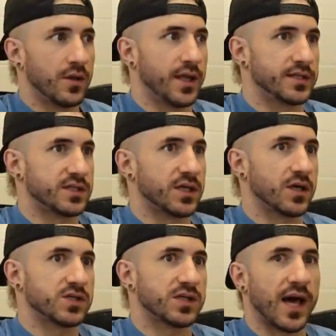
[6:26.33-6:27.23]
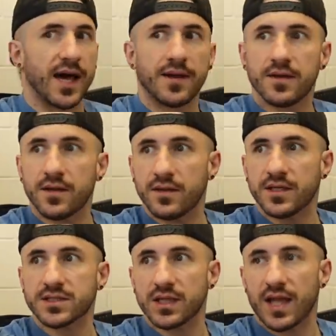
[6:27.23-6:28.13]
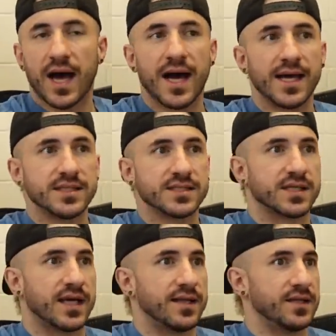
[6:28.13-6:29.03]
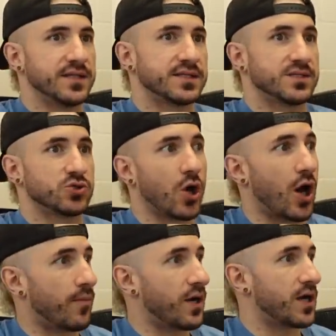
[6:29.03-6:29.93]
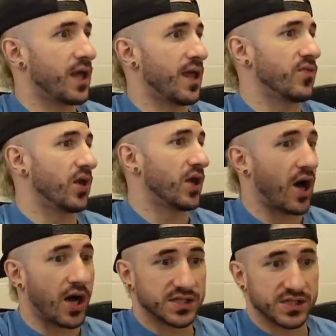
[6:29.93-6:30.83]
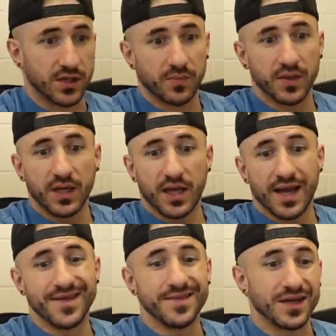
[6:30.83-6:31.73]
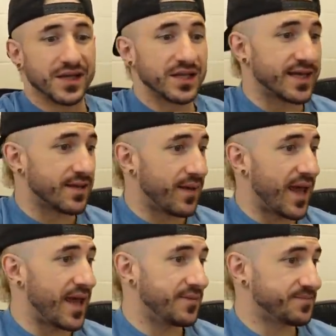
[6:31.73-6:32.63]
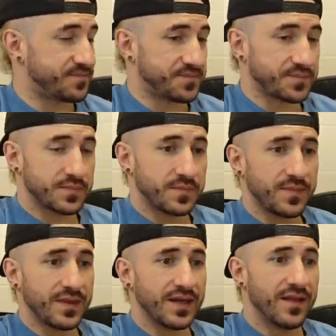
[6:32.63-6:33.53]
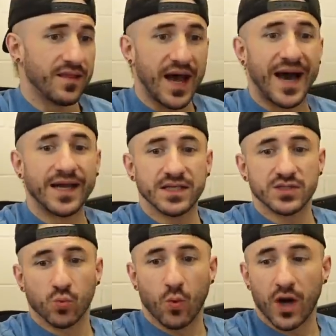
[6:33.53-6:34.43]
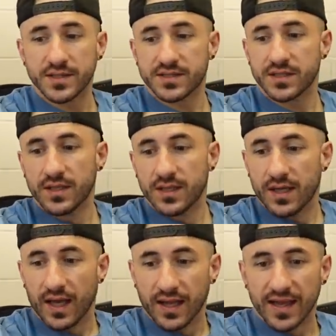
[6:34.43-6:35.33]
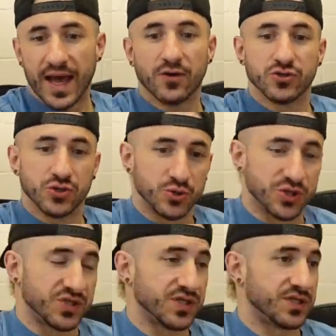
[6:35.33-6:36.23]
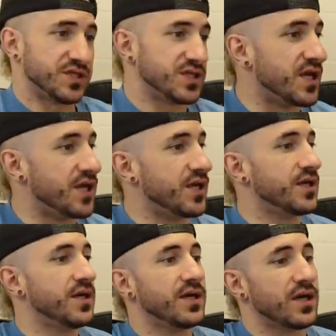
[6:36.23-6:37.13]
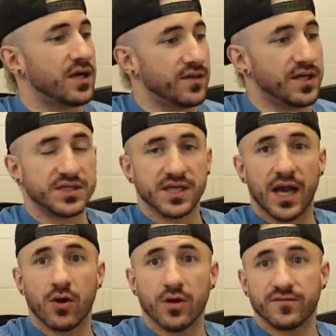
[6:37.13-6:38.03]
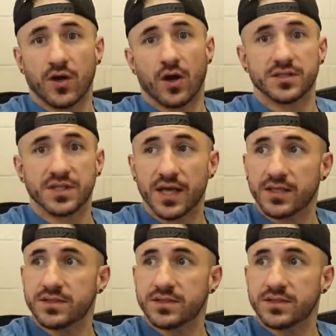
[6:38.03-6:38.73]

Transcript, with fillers: It sucks that these lies and this drama and the gossip and the clickbait that is what allows you to succeed in this era of content,